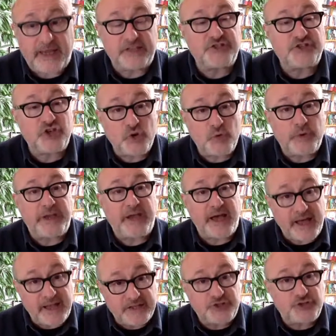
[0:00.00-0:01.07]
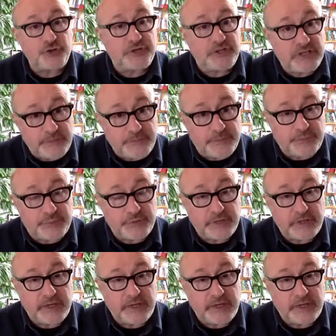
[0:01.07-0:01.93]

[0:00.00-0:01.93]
and so we had to keep